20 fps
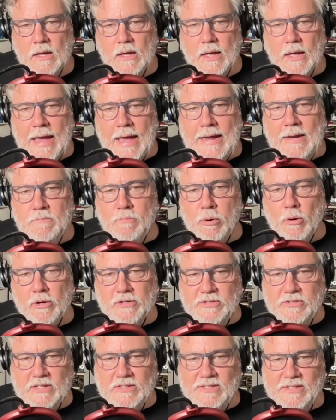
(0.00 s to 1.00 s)
Hayden Burke
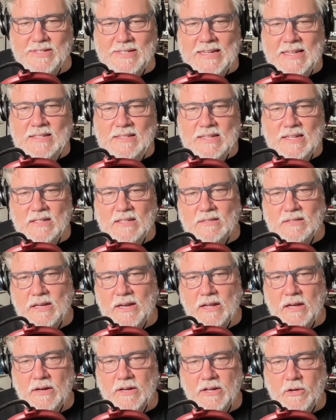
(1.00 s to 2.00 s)
says, DC is
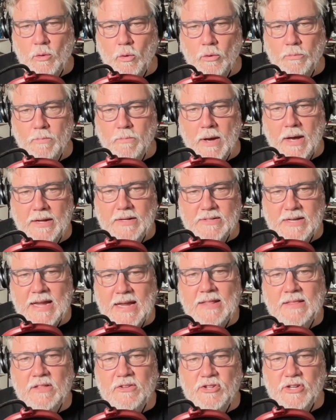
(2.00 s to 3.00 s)
sitting on a gold mine.
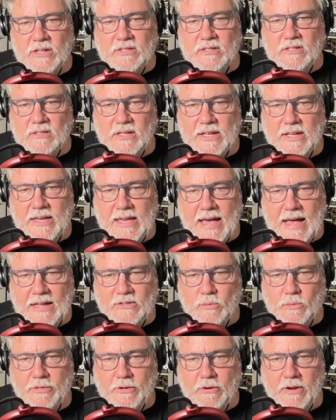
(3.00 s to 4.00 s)
Take the Justice League
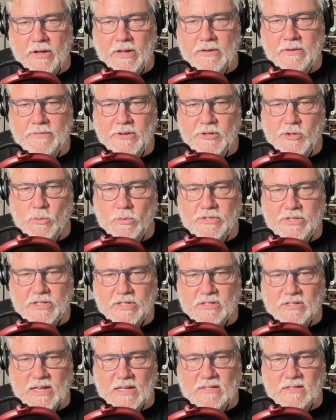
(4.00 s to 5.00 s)
cast with their individual
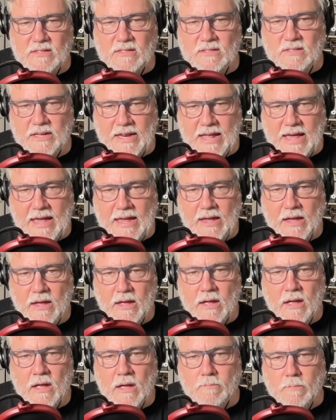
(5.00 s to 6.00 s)
successes today.
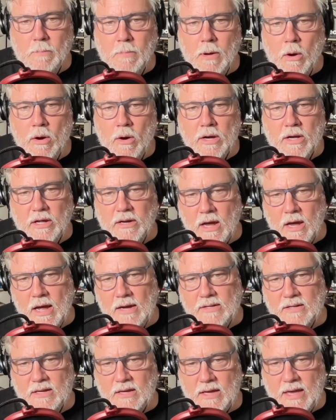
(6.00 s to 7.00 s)
Momoa, Godot,
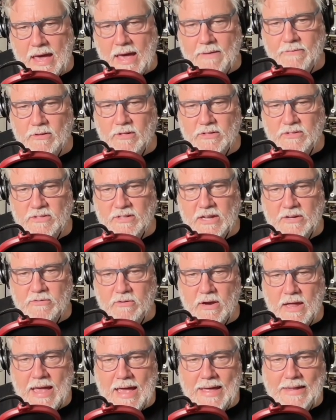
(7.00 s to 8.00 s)
Cavill,
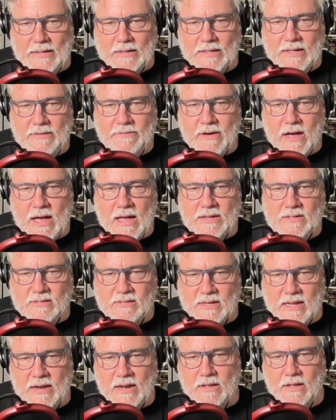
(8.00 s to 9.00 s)
etc. Add Levi,
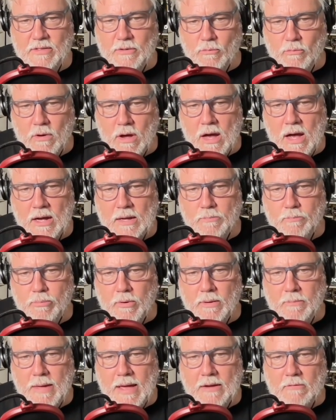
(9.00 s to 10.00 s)
Senna, The Rock,
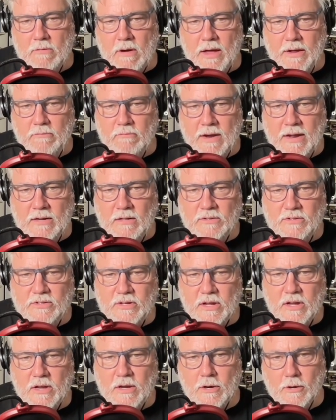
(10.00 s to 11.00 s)
bring back Ryan Reynolds,
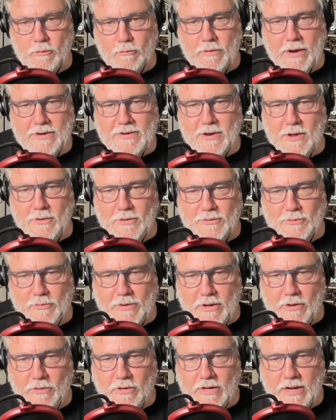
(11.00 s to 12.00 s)
Red Notice
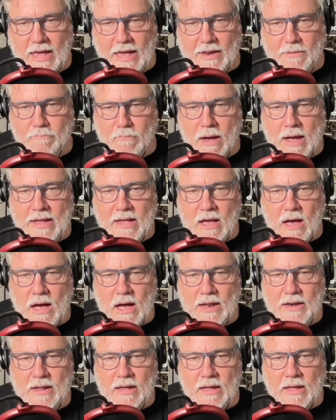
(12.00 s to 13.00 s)
reunion, and my
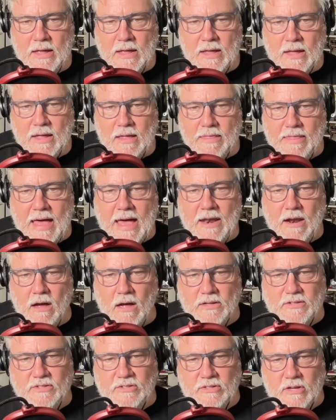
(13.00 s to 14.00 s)
God, that
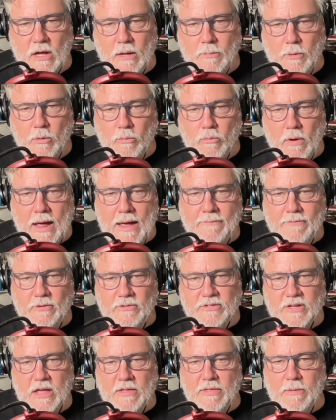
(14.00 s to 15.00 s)
ensemble
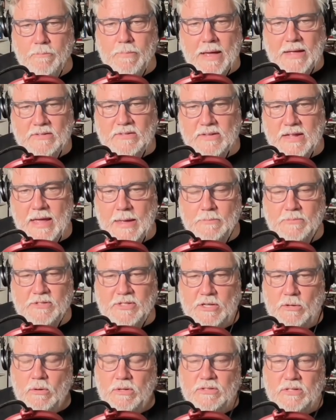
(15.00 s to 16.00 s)
rivals the best
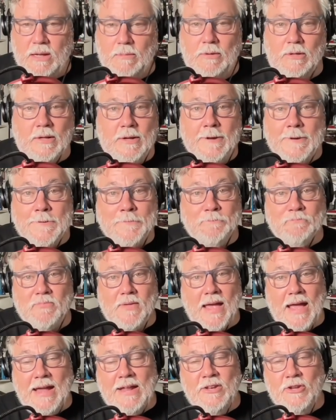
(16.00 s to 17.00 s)
MCU ensemble.
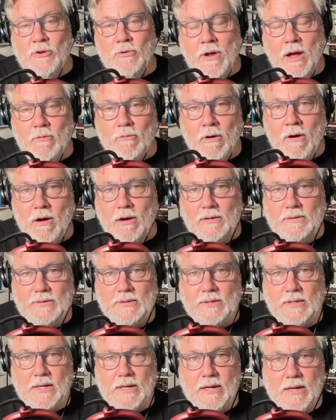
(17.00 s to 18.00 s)
Hayden, you're not wrong.
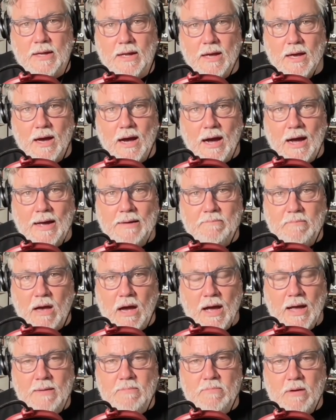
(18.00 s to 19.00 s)

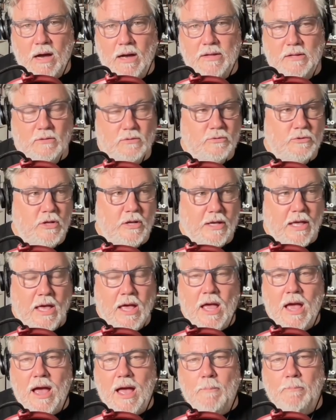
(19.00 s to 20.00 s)
I look,
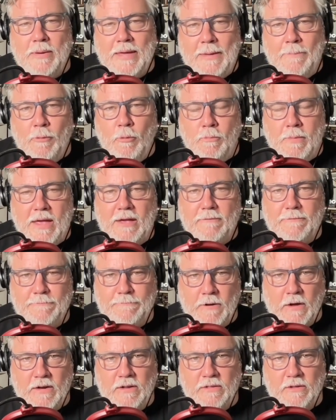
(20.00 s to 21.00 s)
people make
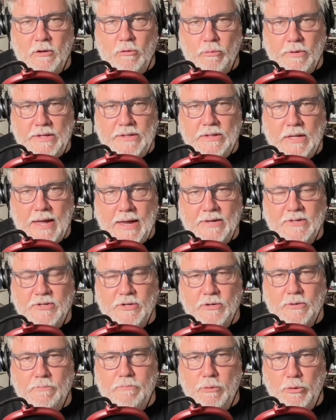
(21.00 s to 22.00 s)
fun of the Green
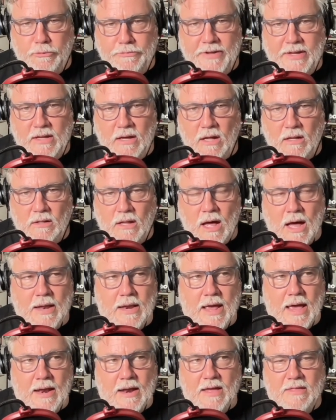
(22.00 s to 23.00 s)
Lantern movie a lot,
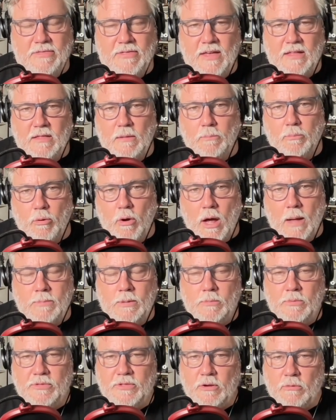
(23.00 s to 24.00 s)
and I think the
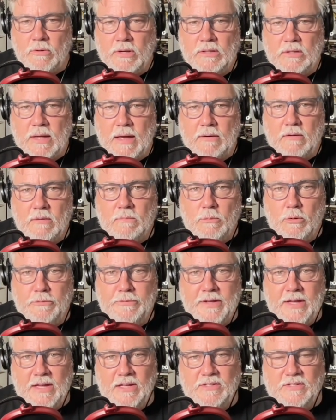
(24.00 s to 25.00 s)
problem with the Green Lantern
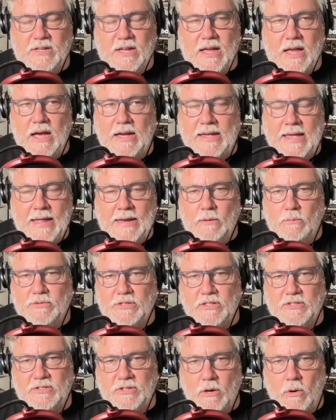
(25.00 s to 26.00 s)
movie is, again, it was
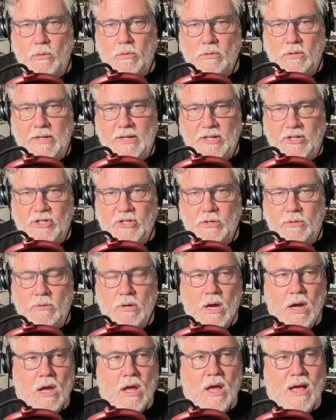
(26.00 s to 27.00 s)
a tonal issue.
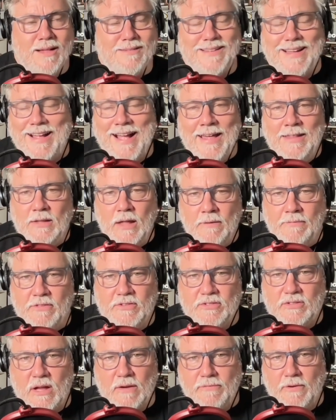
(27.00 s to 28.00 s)
Like, I love the
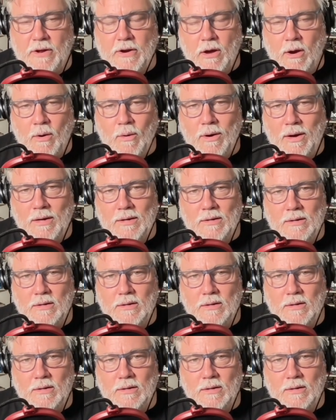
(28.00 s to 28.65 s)
stuff on Oa.